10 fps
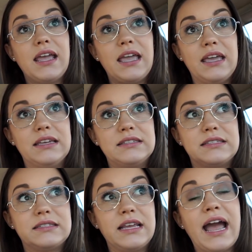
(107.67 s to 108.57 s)

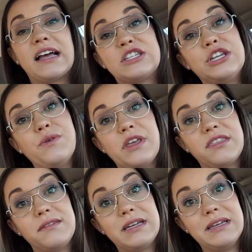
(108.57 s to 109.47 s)
it has to do with
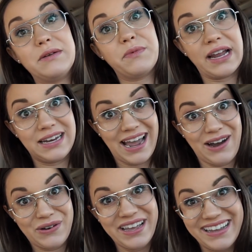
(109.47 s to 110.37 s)
right
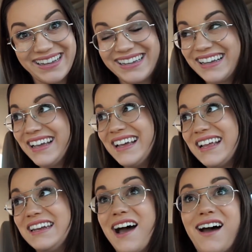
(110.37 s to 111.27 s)
now,
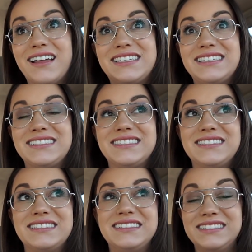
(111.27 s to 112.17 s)
not
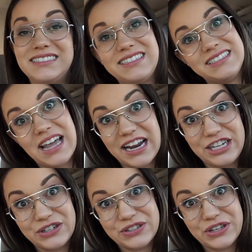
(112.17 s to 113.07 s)
9
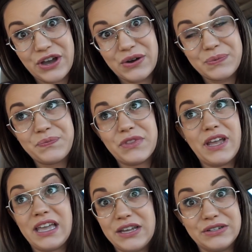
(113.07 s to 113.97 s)
years ago,
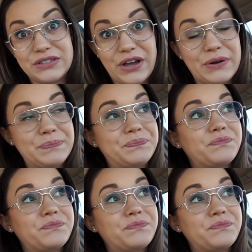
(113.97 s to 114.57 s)
8 years ago.